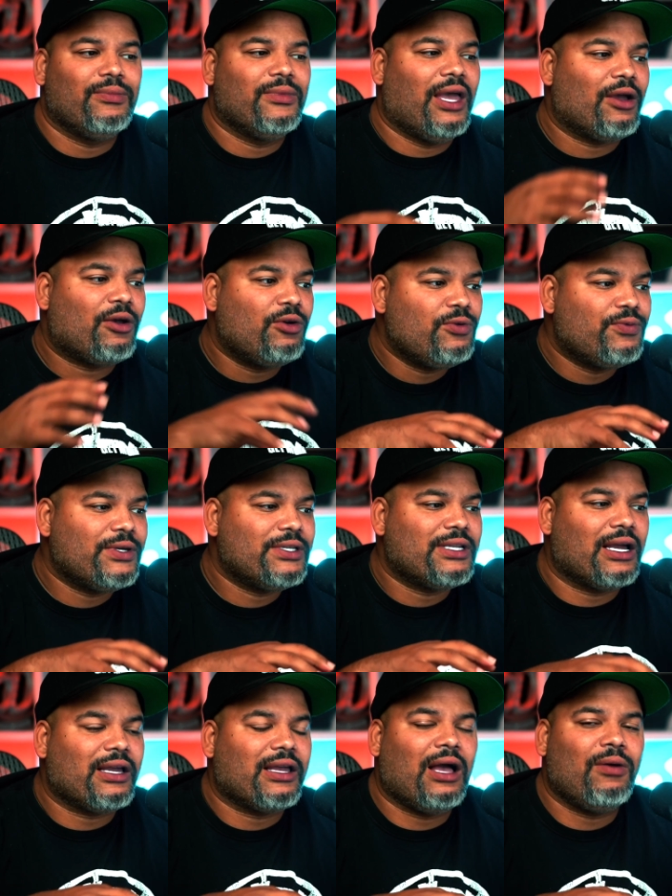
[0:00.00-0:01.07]
at
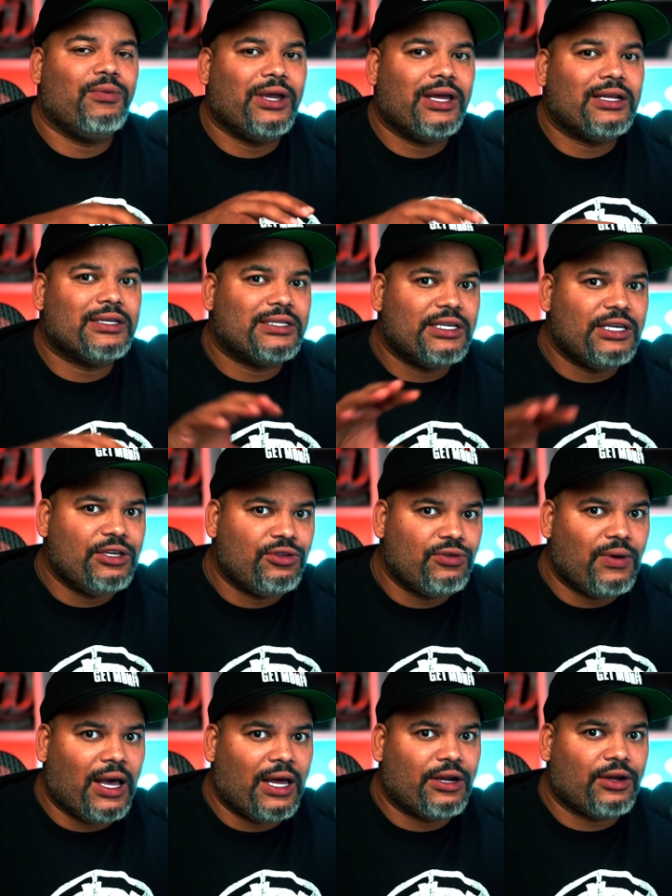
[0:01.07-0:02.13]
codingphase.com, we're going to teach you
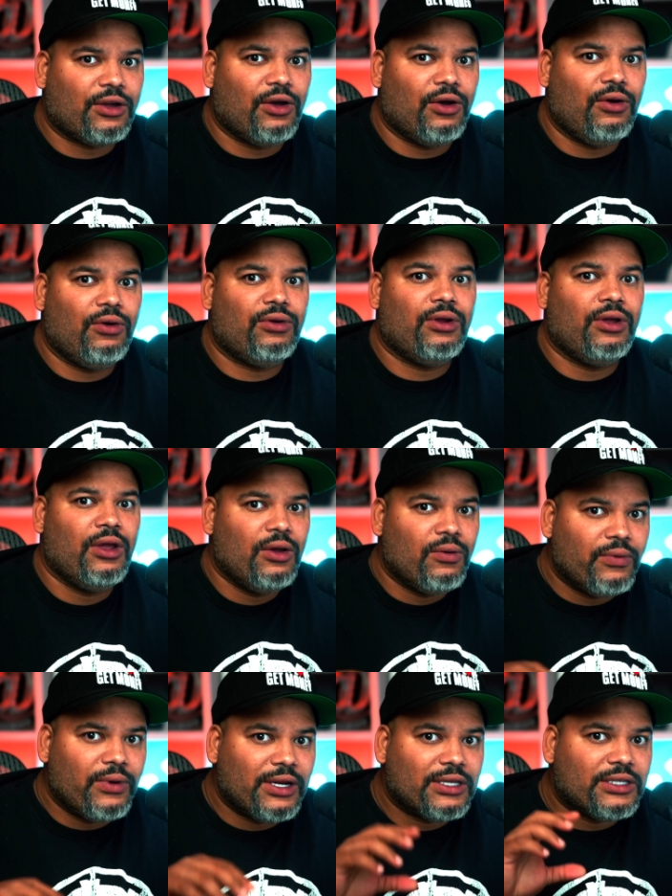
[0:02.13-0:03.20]
how to code.
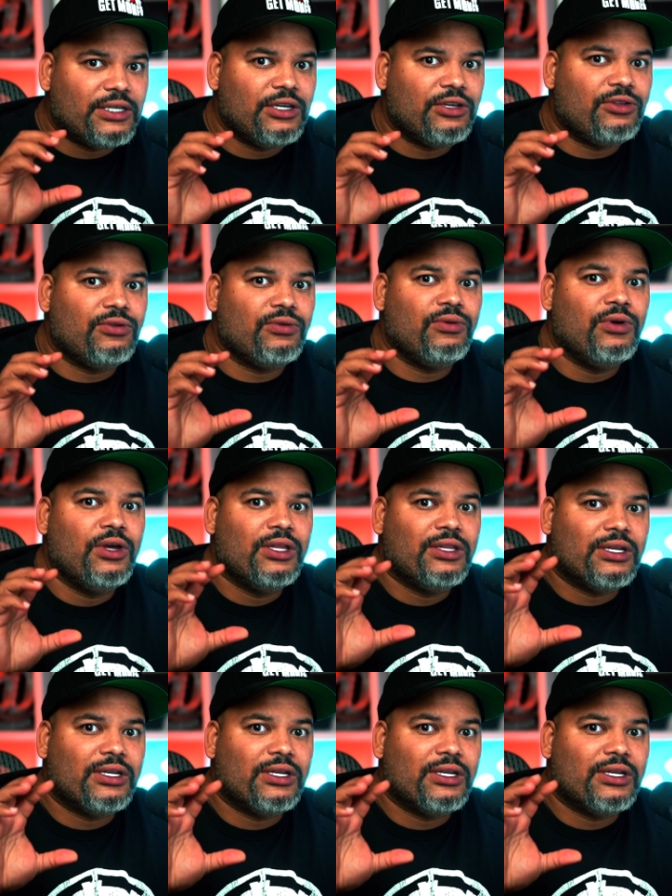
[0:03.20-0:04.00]
We're going to teach you the